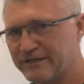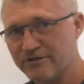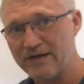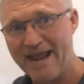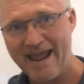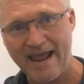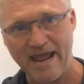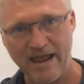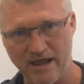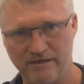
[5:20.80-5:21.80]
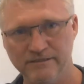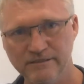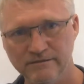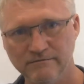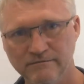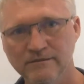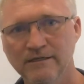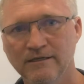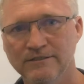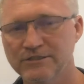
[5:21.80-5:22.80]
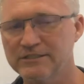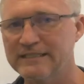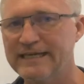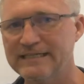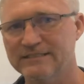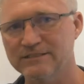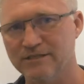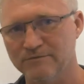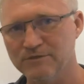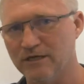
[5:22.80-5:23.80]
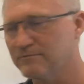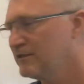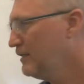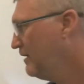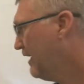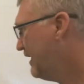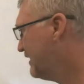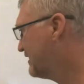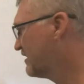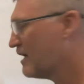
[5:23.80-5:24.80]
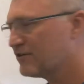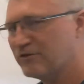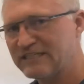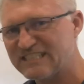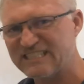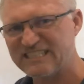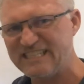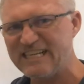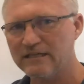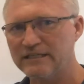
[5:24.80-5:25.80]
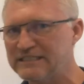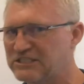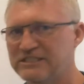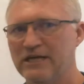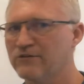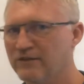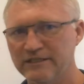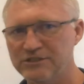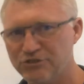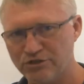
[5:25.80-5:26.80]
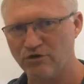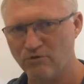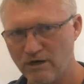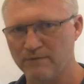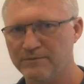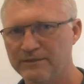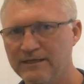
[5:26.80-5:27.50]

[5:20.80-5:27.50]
there. And just in case this comes up, it's not going to sneakily, stealthily show up.